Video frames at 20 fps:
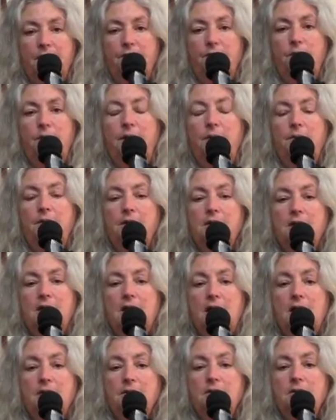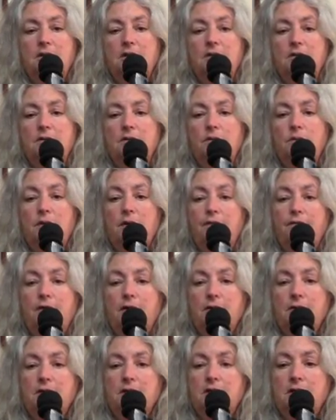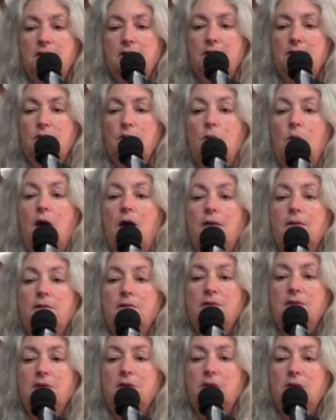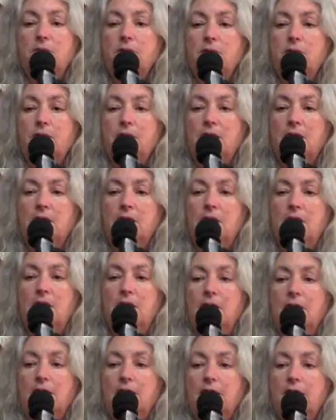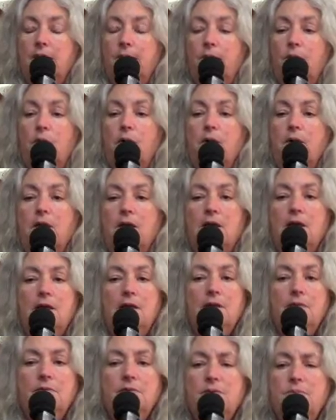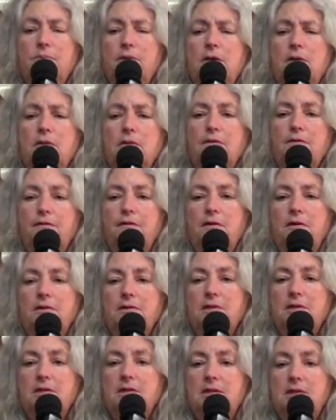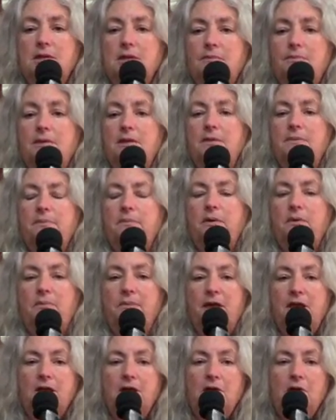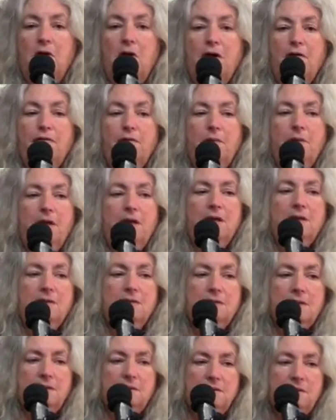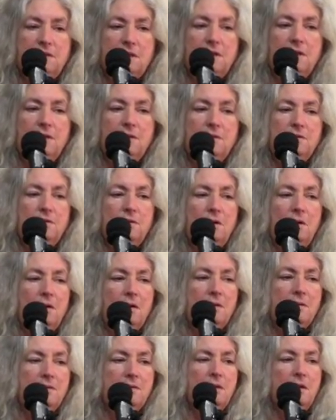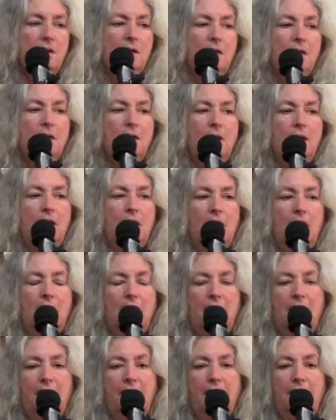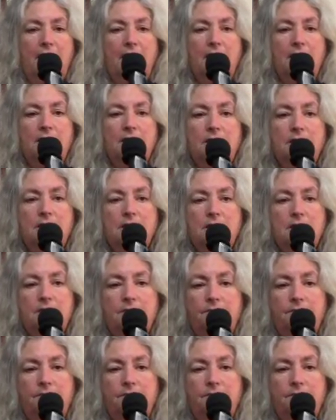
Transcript: We went down to the river to do the water ceremony in the morning, and it was beautiful to see people making offerings and singing songs. And